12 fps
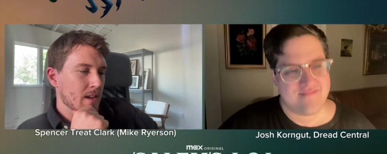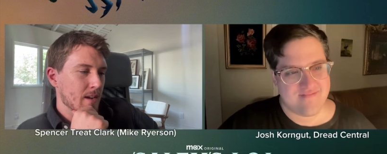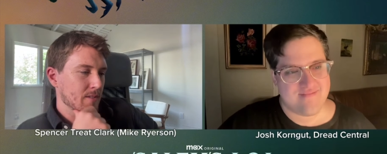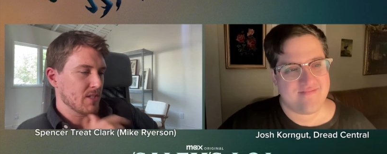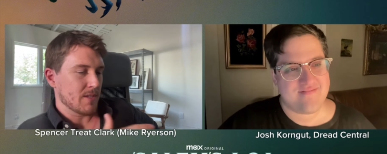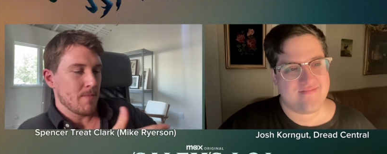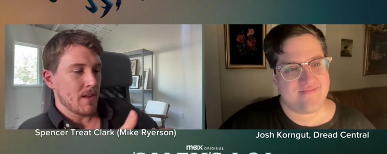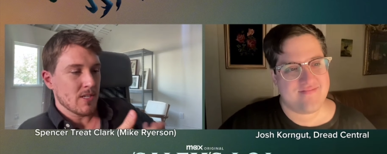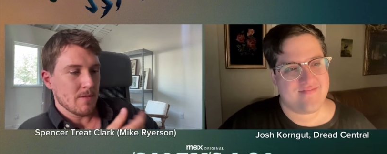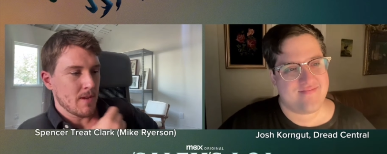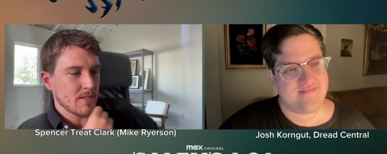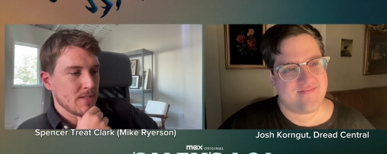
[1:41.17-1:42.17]
Speaker 1: I just
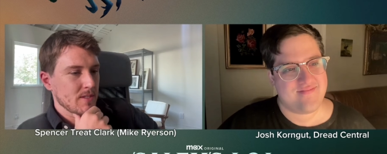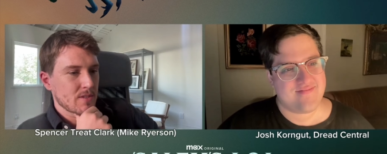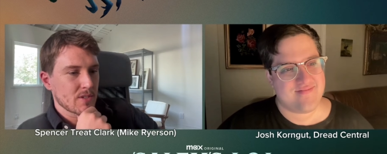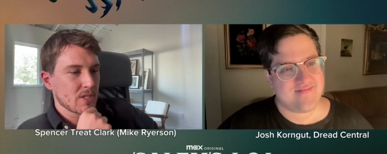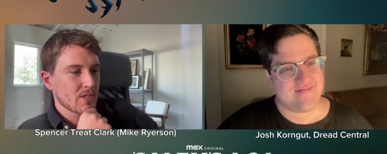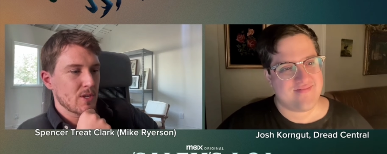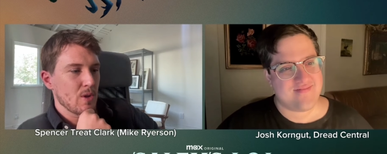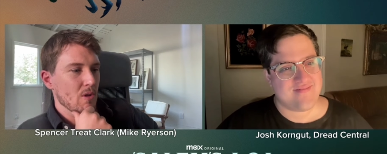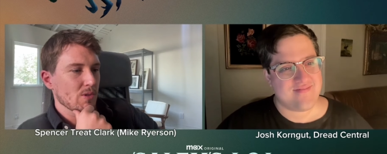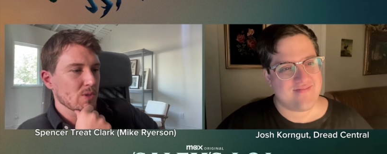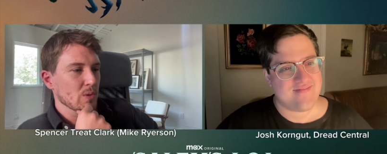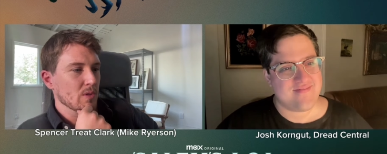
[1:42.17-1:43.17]
mentioned my sister. She's two
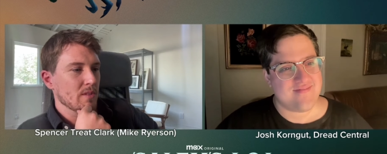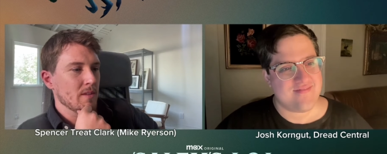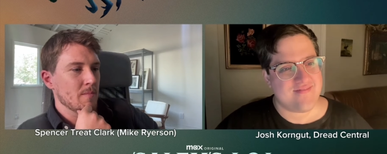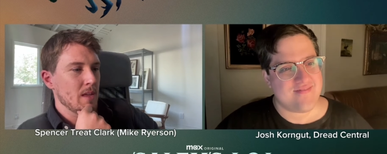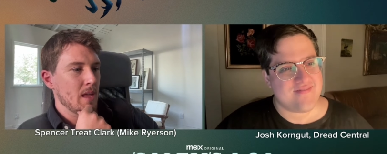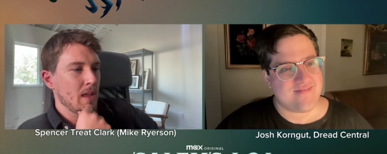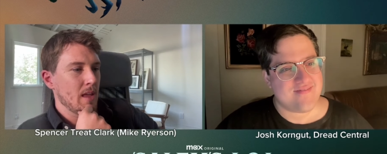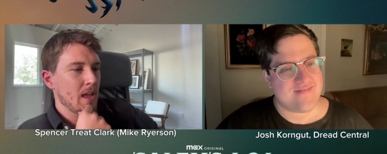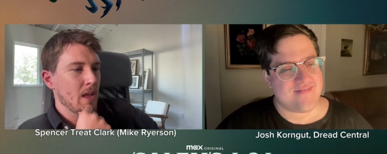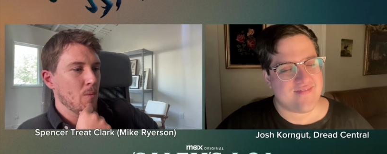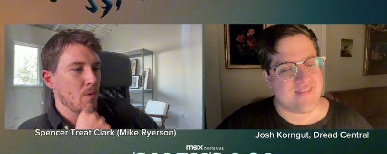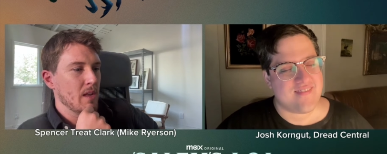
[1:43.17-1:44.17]
years older than me,
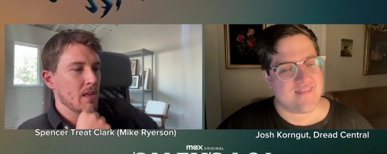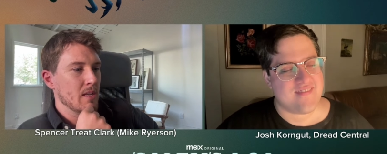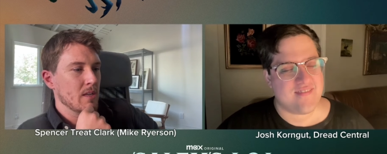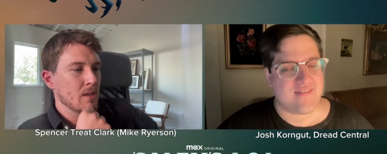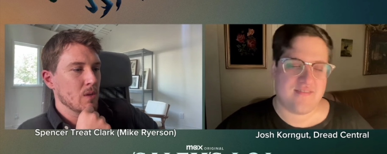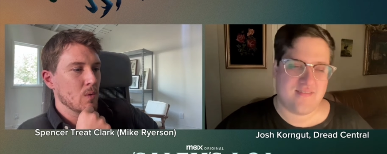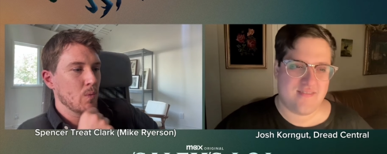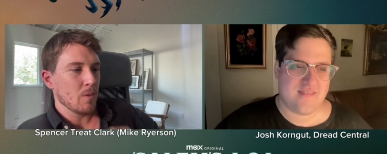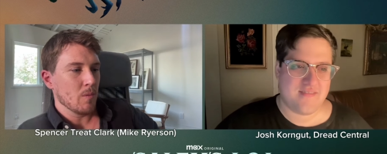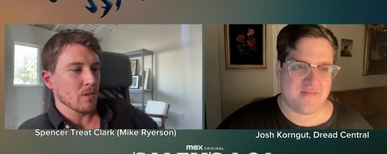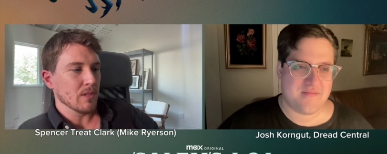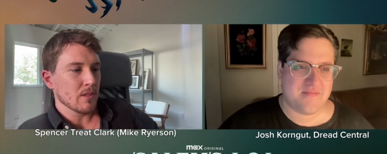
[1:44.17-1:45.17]
and when we
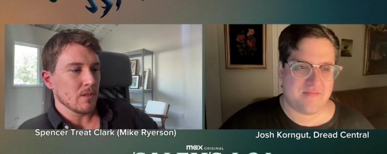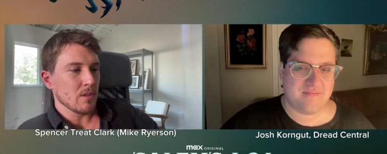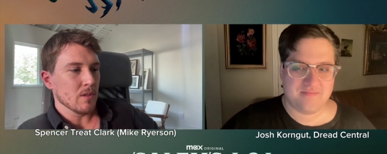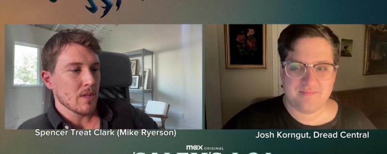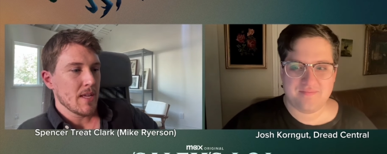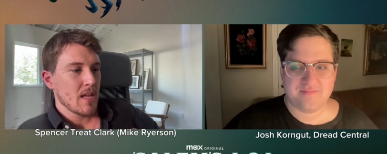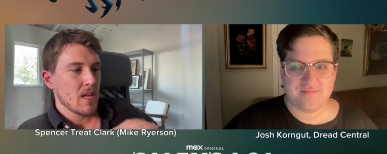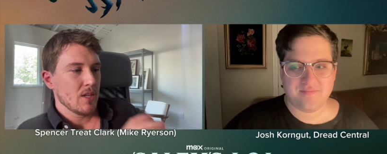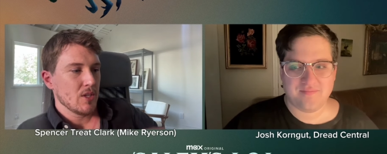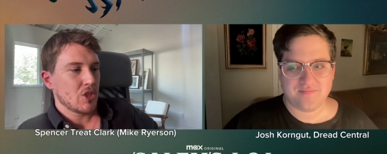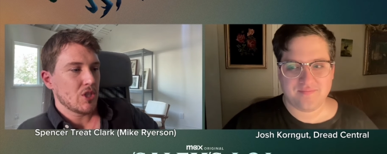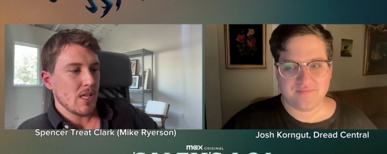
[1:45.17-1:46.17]
were little,
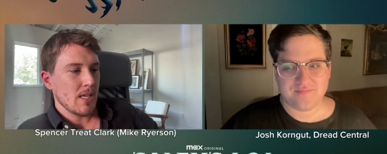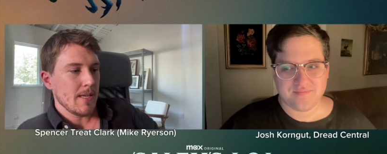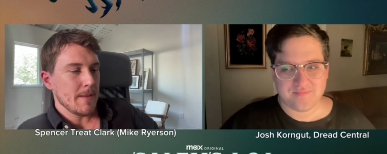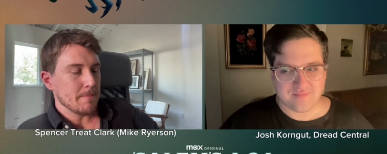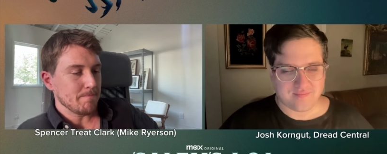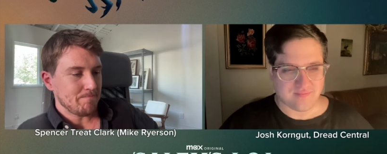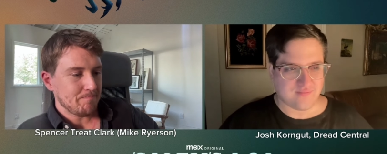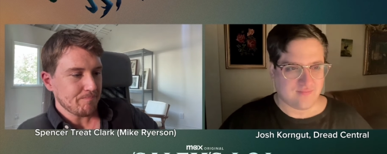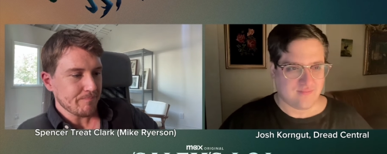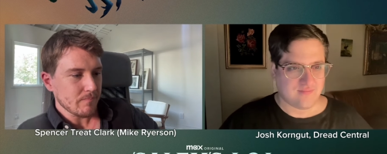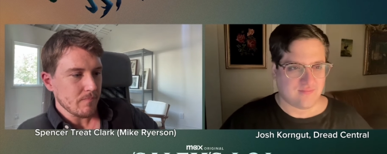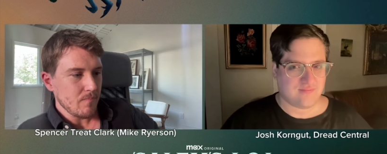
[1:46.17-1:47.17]
she
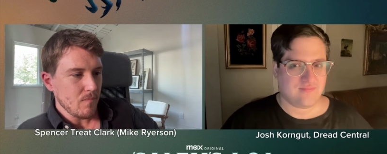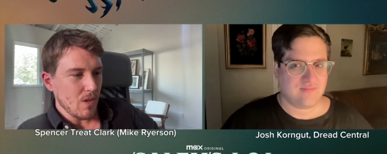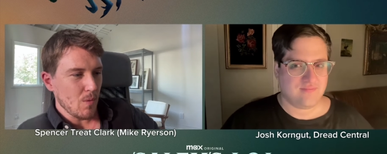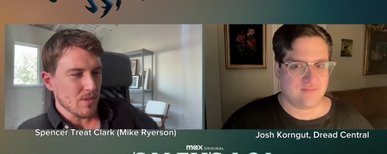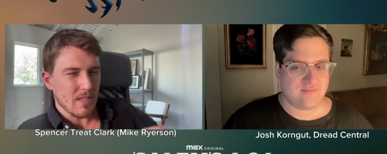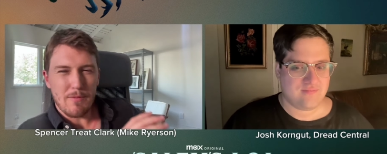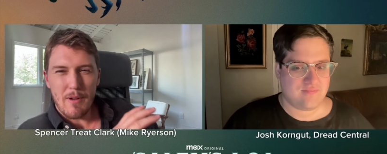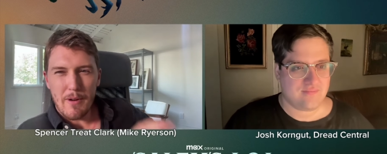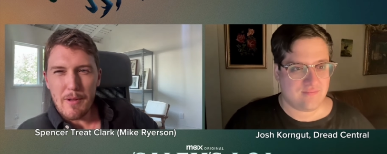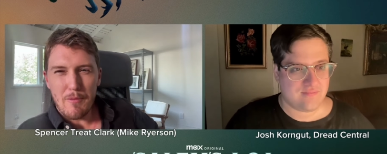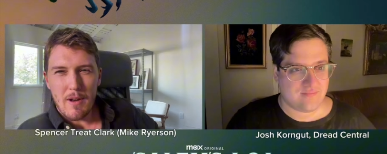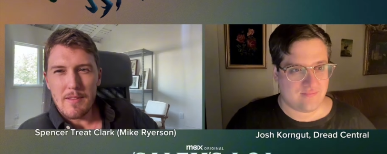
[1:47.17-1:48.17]
I was like
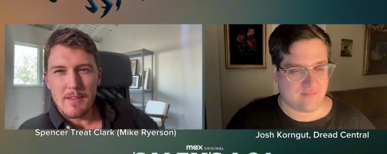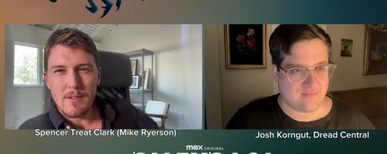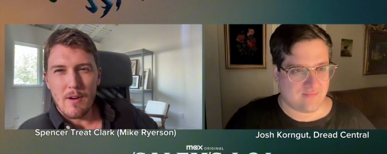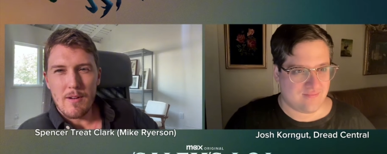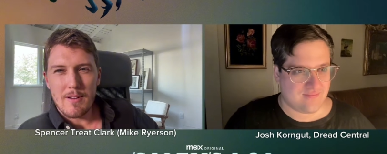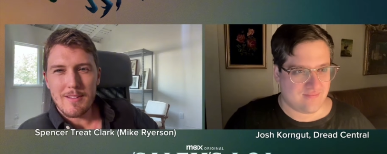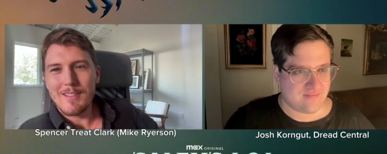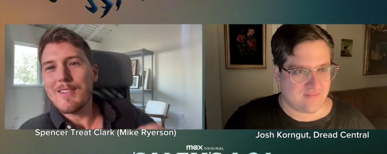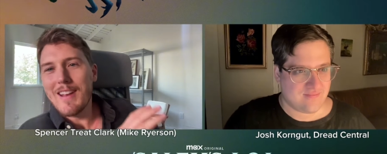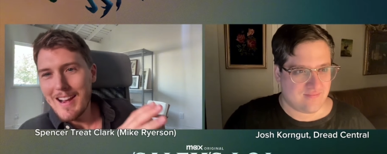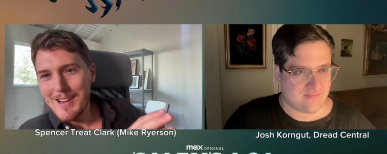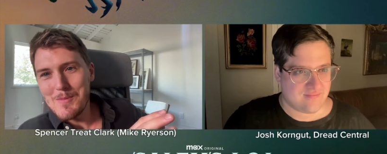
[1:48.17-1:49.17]
very afraid of the dark
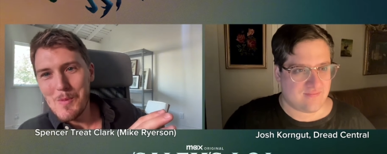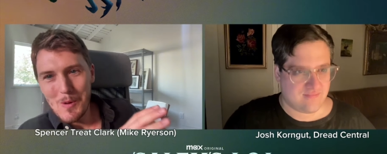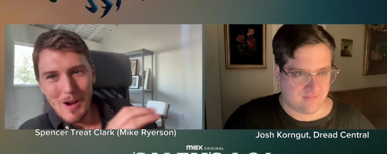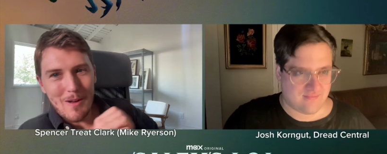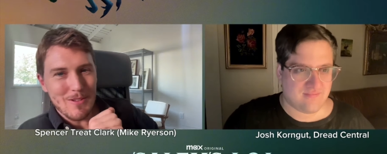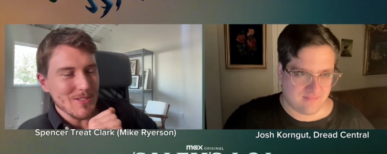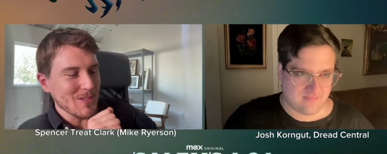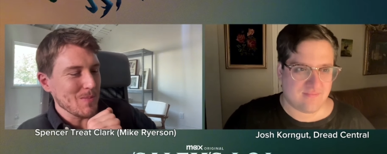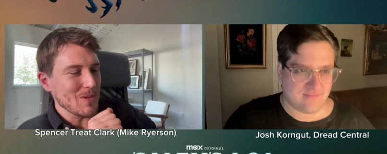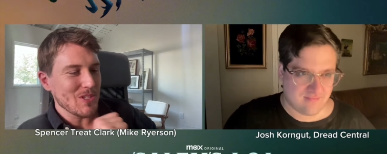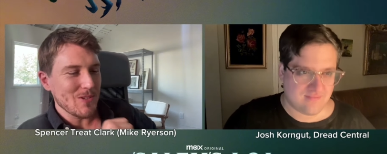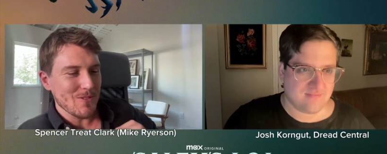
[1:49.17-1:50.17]
not anymore obviously
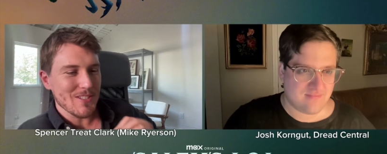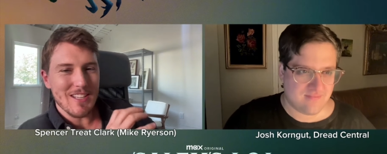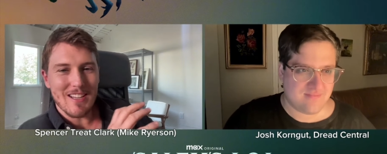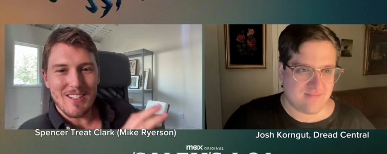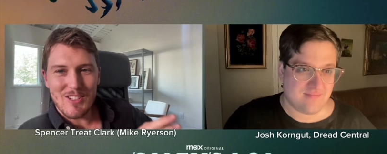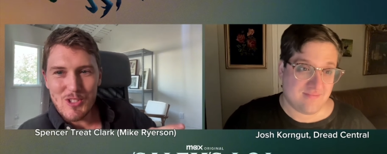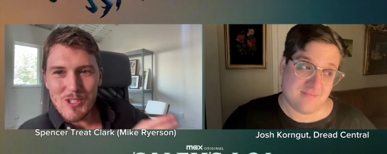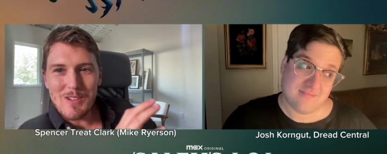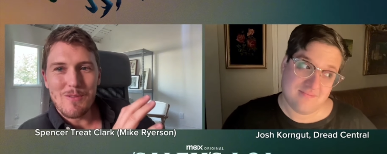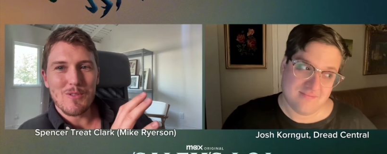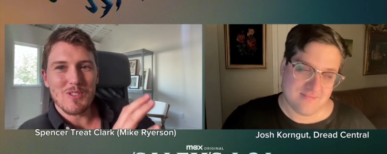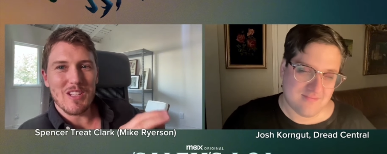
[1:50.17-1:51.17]
but she was like
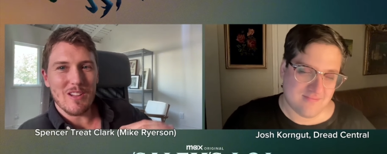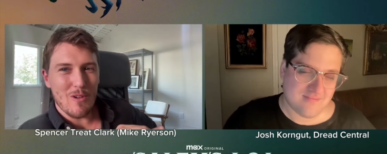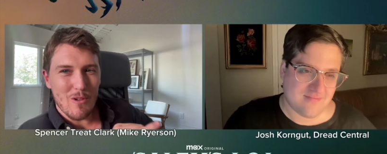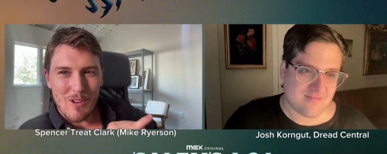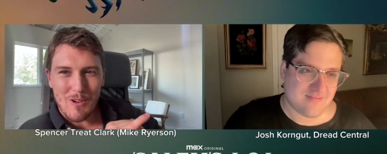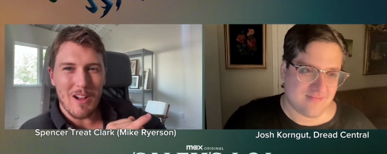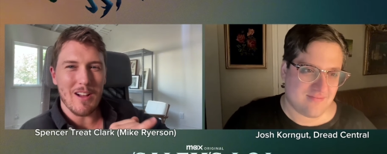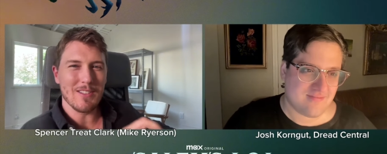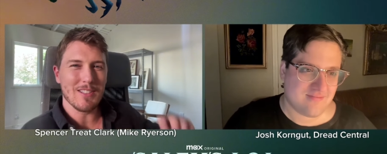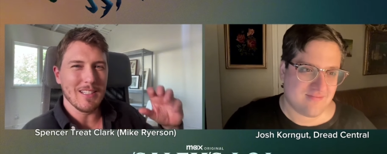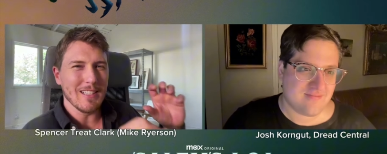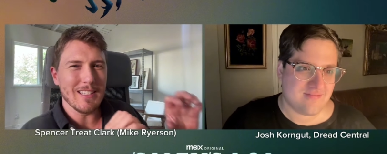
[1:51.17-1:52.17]
she was like you know
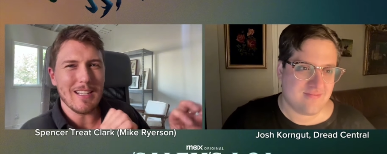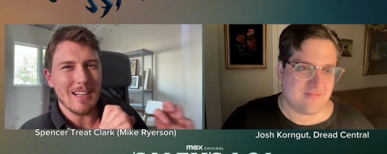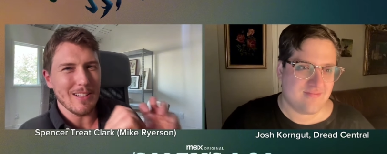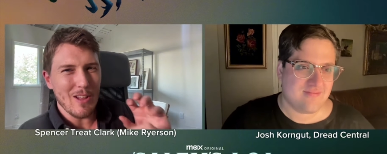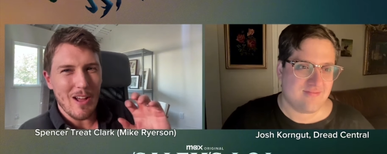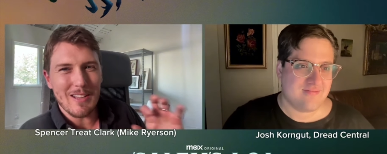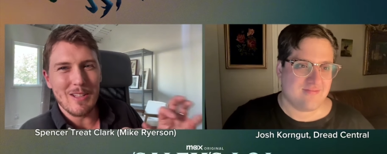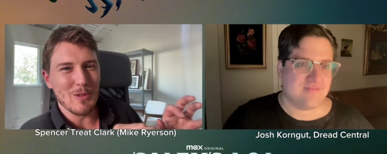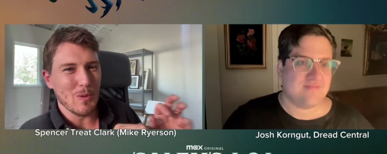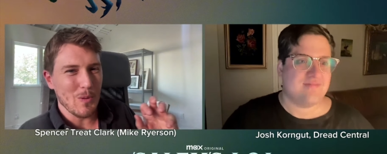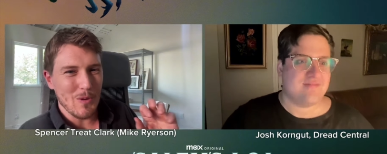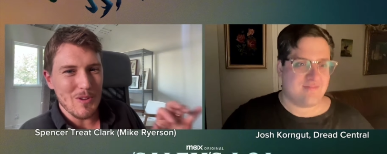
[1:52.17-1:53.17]
constantly like kind of locking
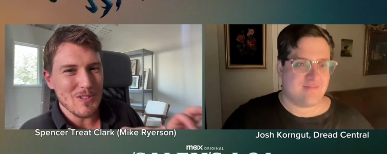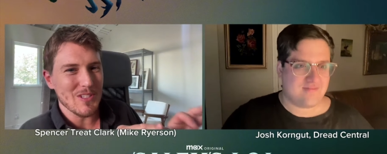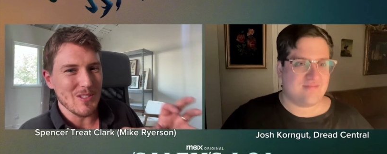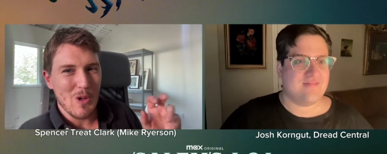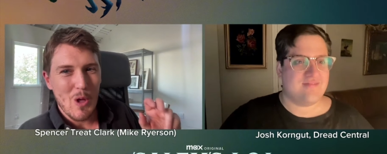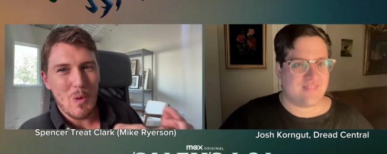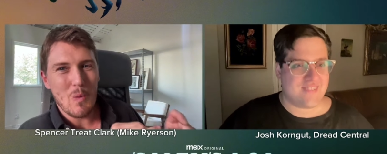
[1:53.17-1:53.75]
doors and